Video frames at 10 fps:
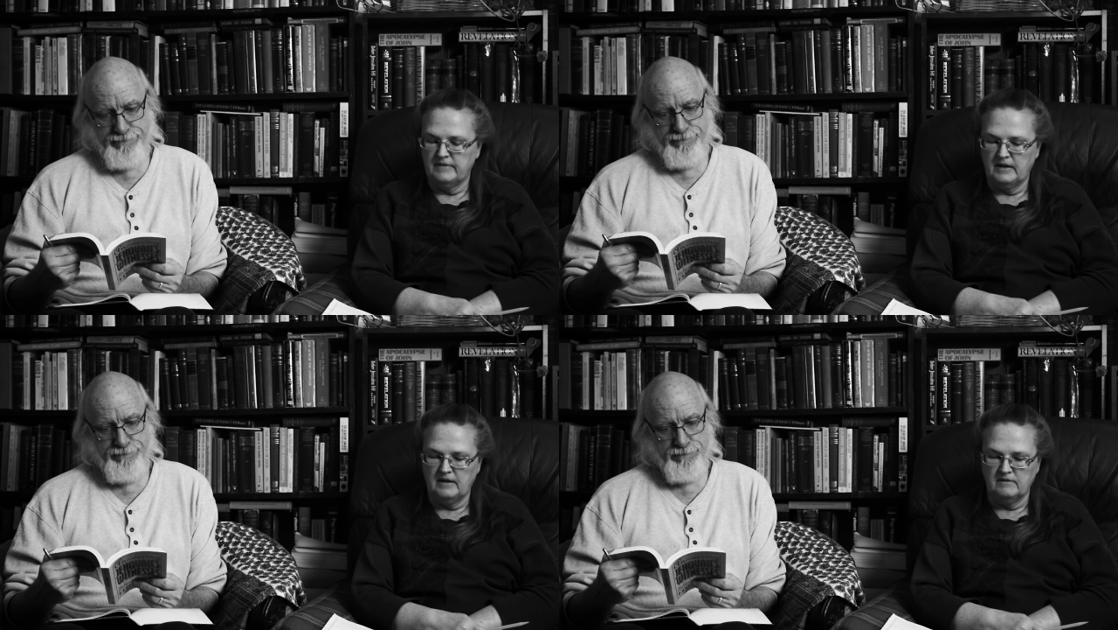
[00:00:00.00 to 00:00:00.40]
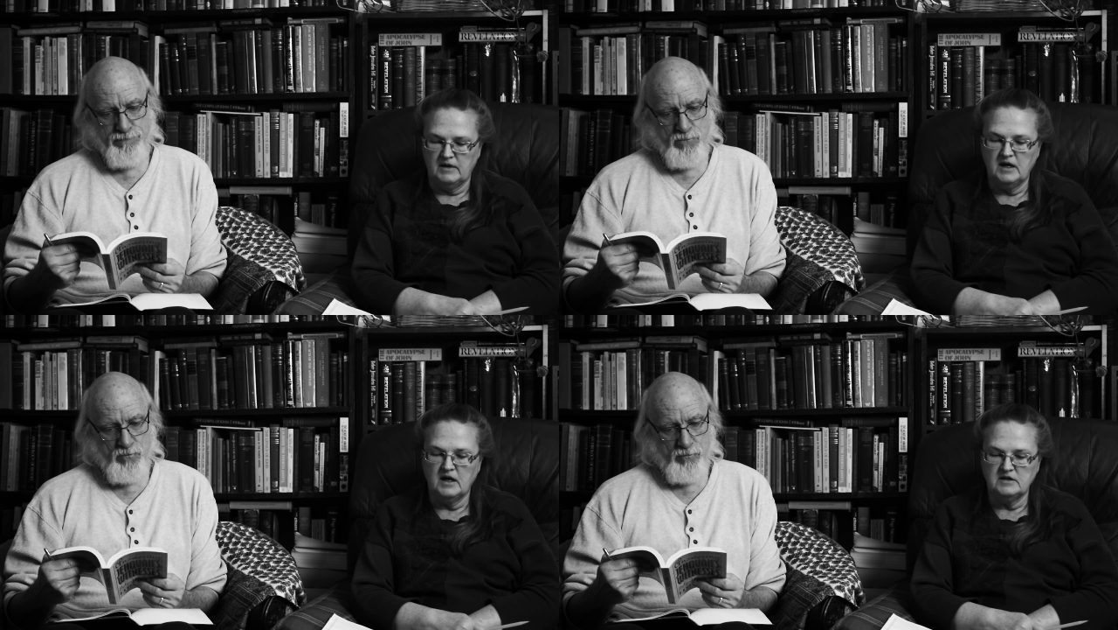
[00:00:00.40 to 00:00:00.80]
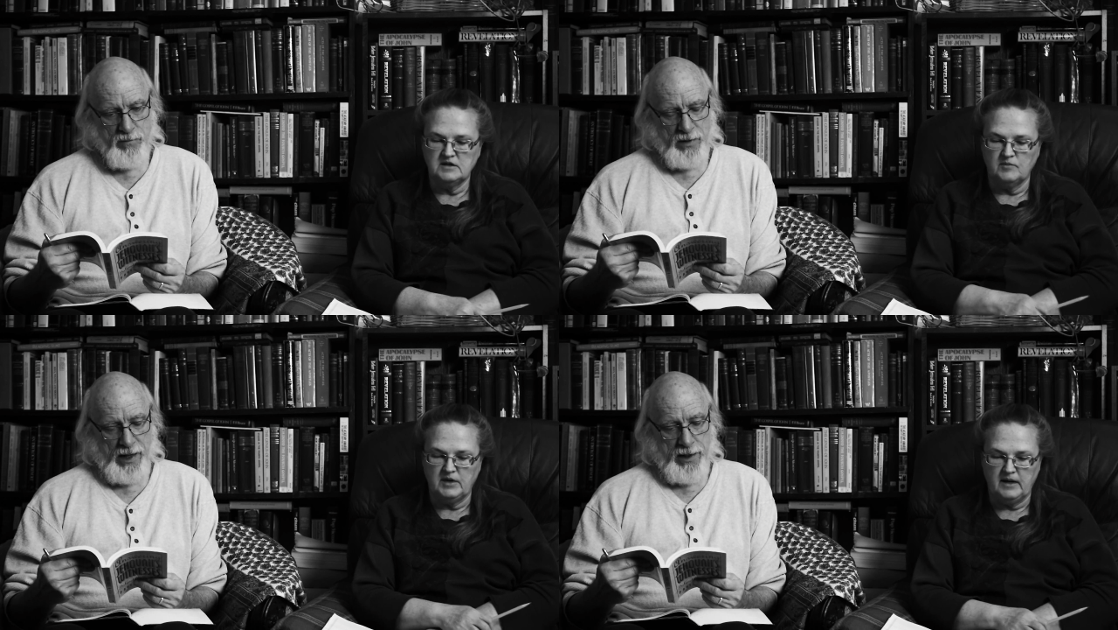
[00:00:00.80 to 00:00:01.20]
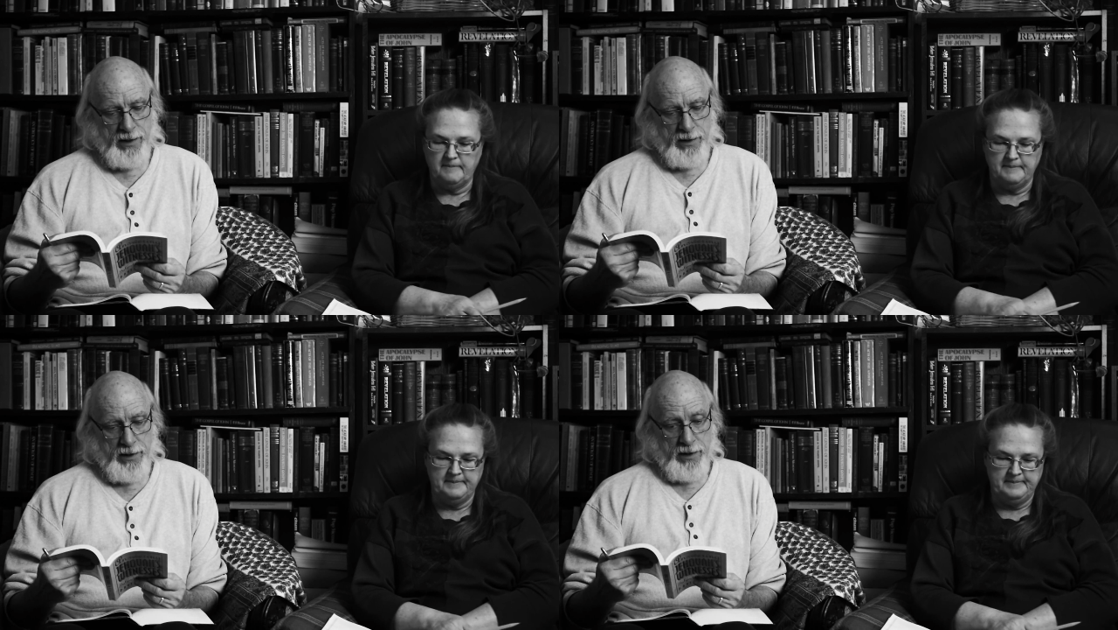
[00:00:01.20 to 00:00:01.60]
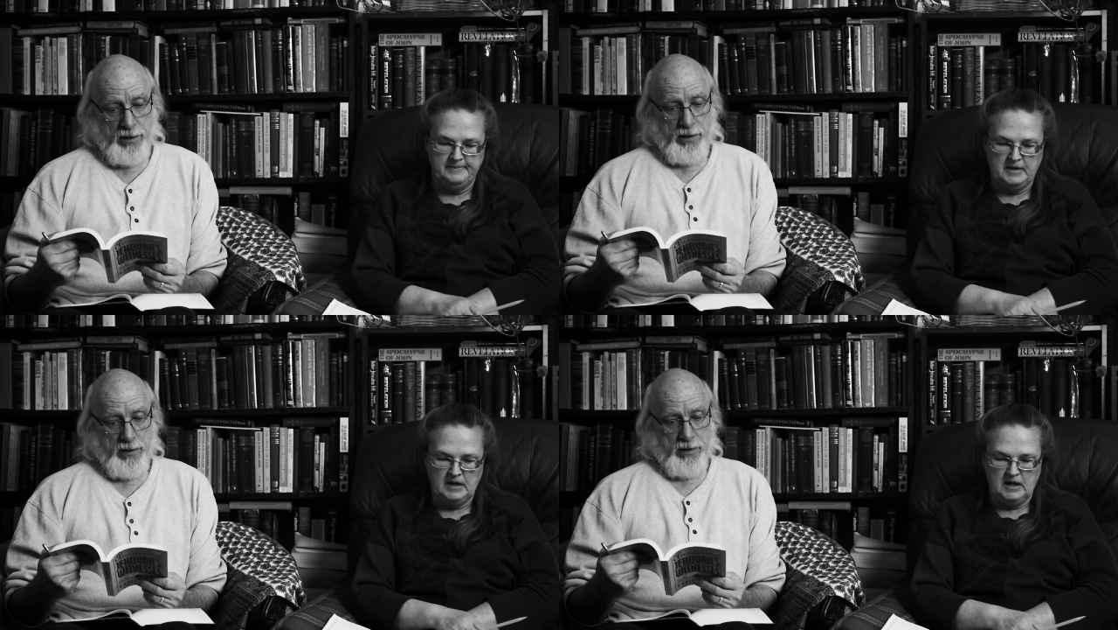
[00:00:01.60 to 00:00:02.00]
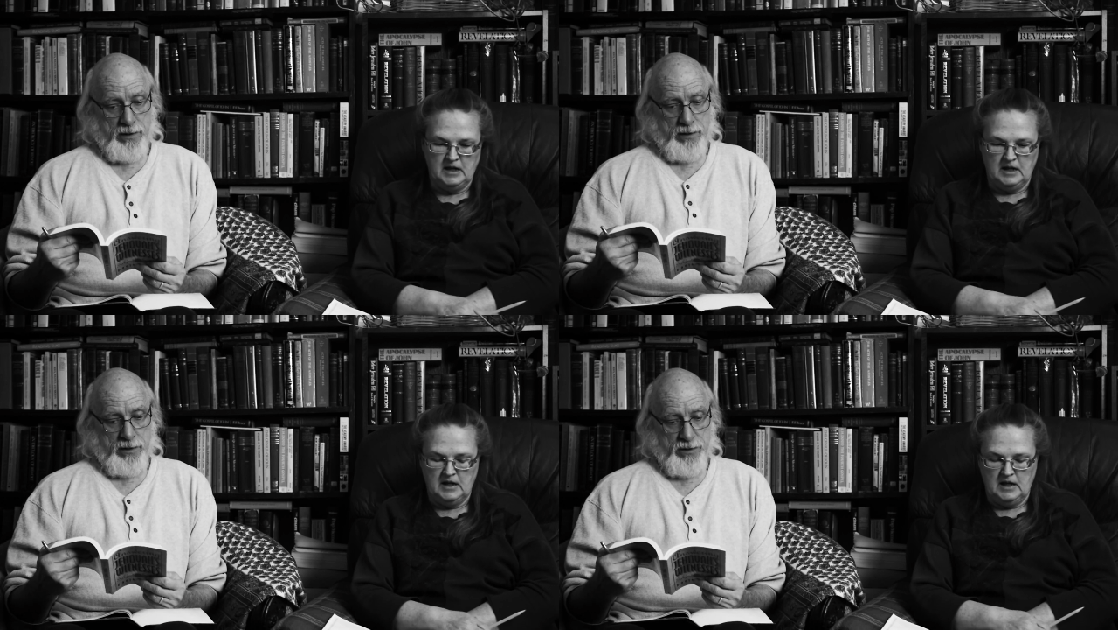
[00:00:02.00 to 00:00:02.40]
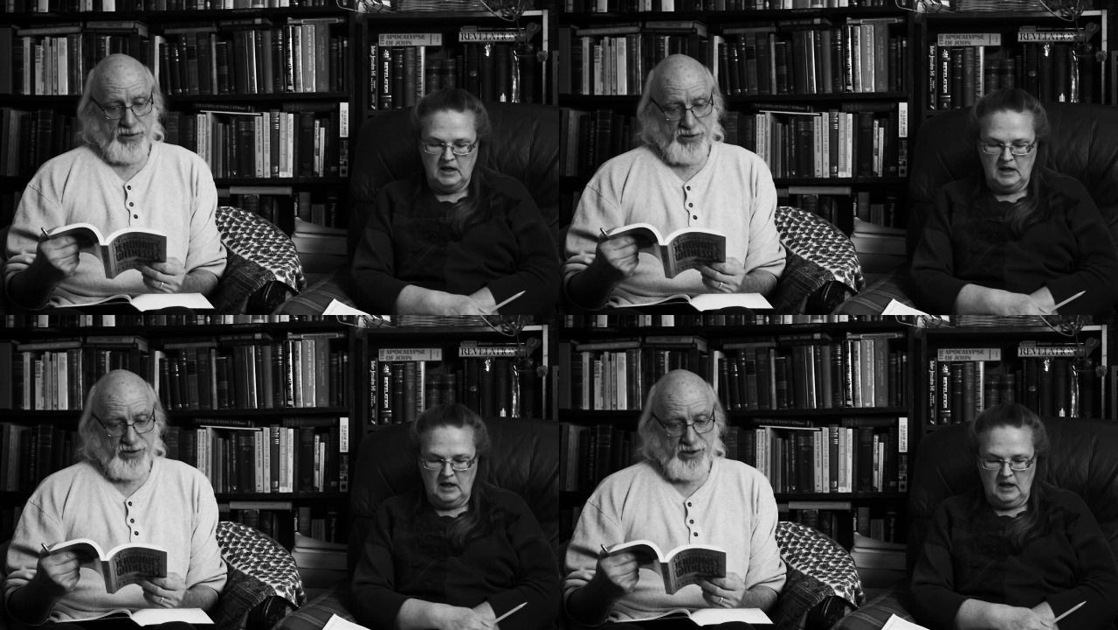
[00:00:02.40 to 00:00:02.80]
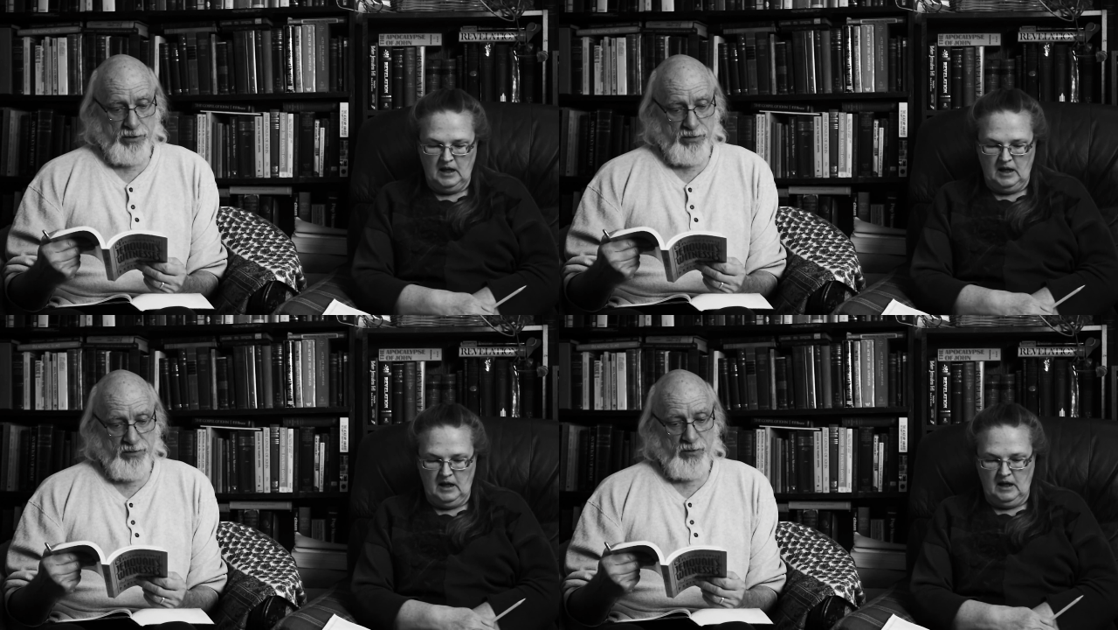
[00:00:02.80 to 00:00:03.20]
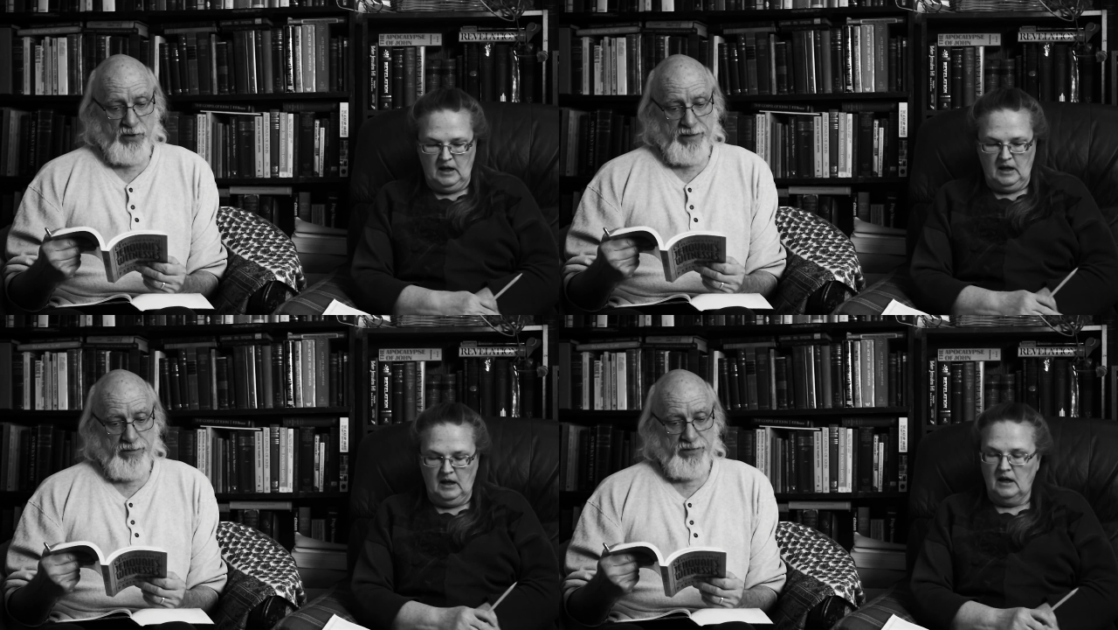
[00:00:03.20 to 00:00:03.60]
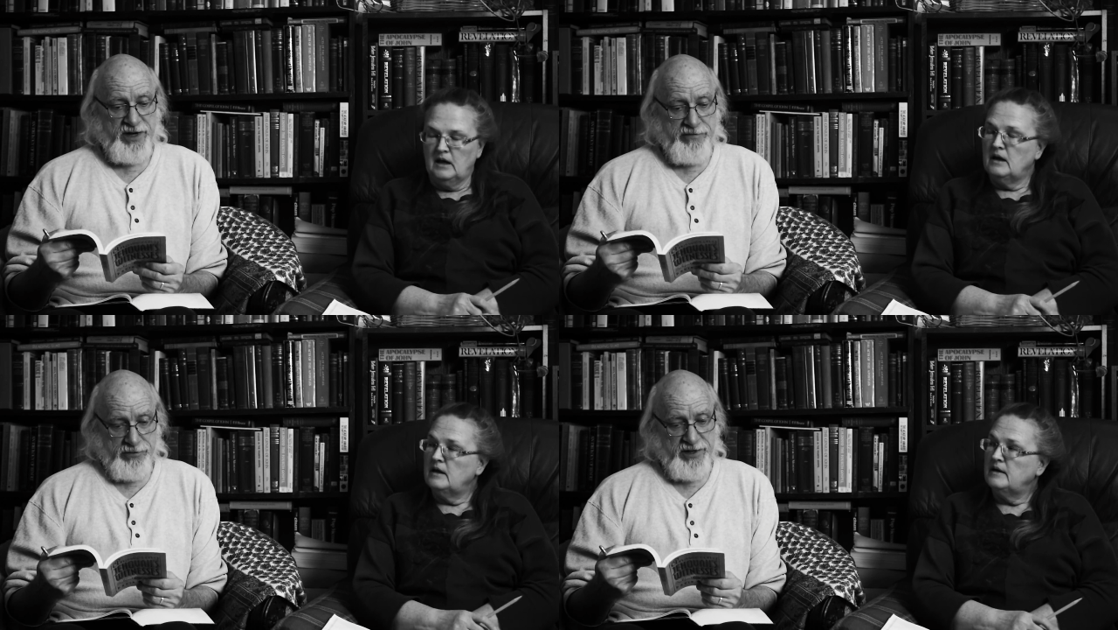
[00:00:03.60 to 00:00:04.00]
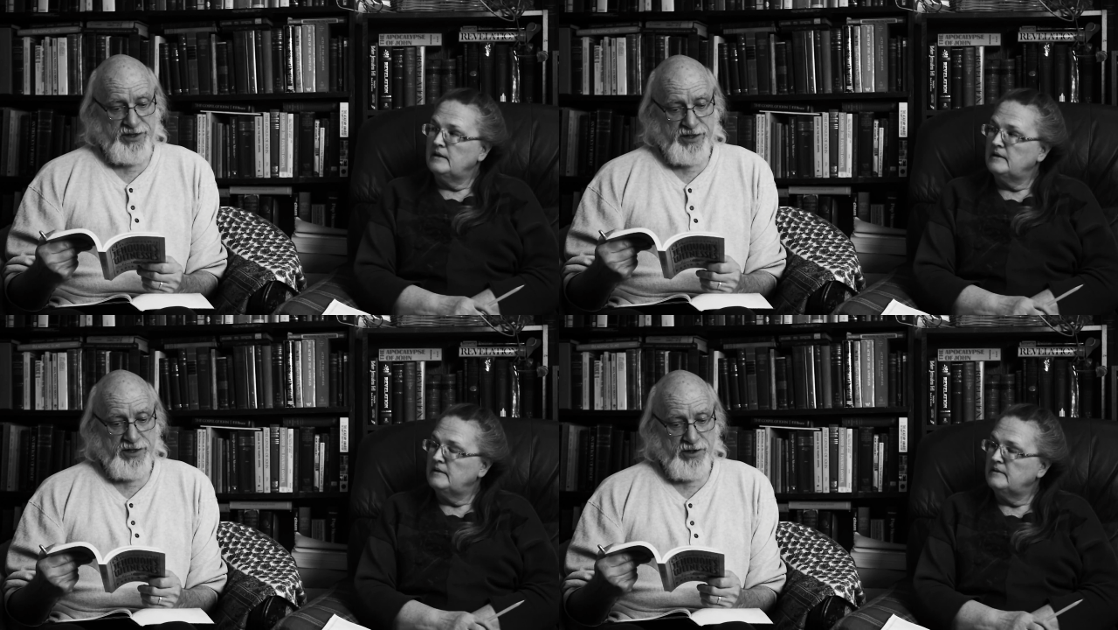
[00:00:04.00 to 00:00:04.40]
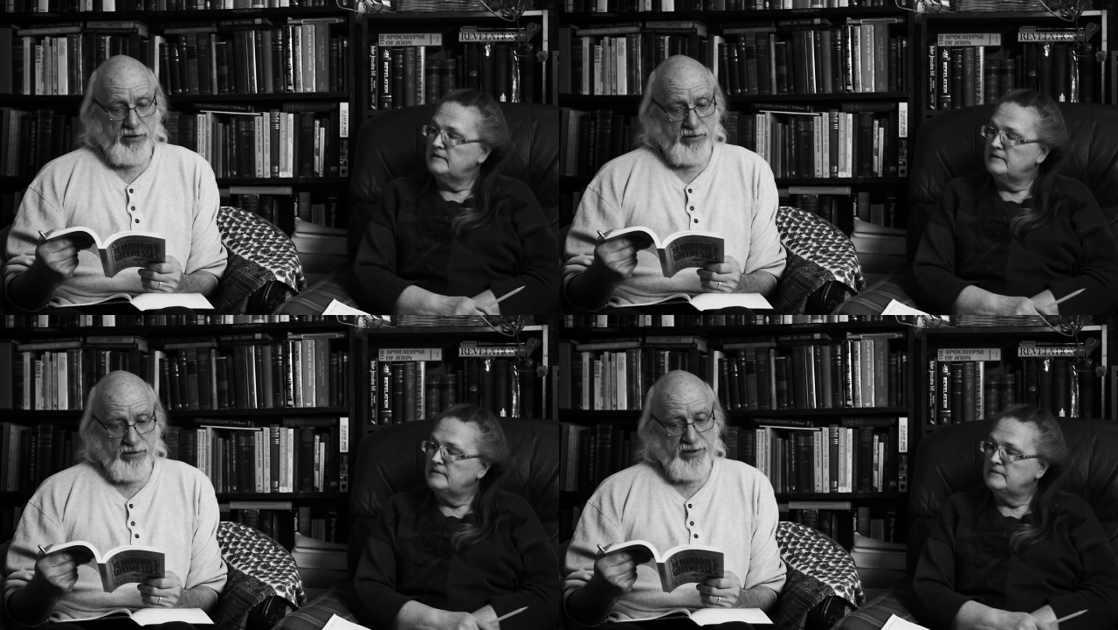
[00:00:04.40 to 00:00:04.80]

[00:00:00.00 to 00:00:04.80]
Speaker 1: Yeah, he gets the blame.
Speaker 2: So David Reed says, although